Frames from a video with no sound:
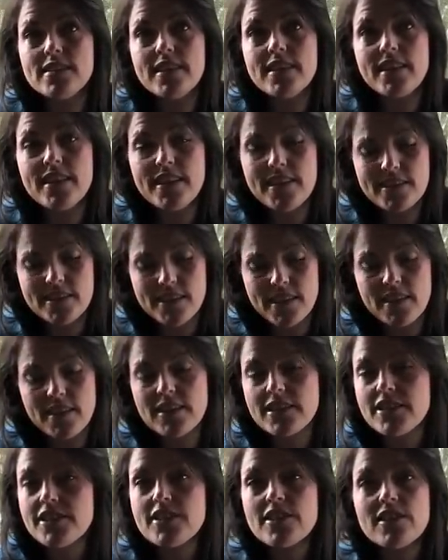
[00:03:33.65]
It needs a
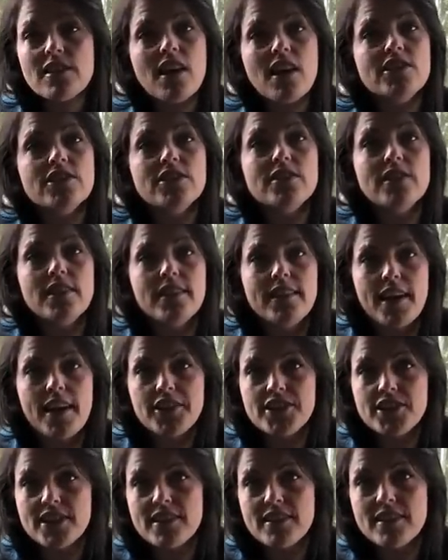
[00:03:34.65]
clear neurological
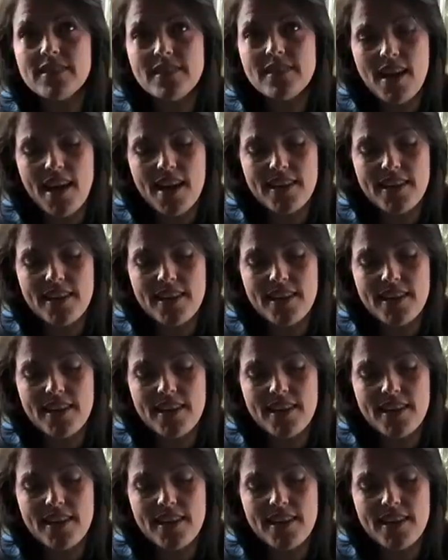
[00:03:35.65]
connection.